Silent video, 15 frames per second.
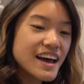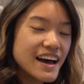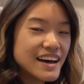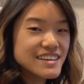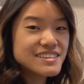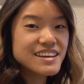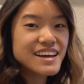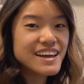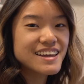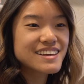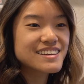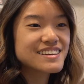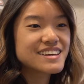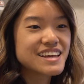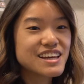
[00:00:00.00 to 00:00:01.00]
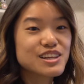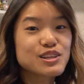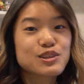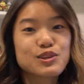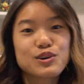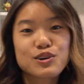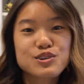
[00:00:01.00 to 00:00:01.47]
and like,
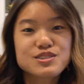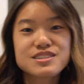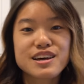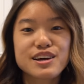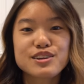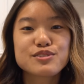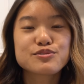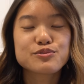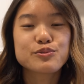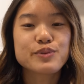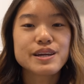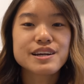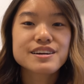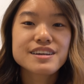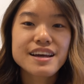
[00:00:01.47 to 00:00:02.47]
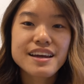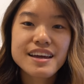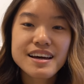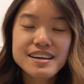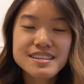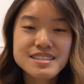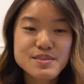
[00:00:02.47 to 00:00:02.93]
it looks kind of weird, I
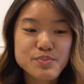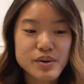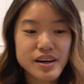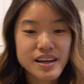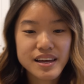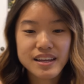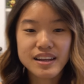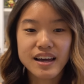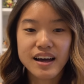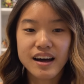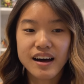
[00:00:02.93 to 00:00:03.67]
guess, but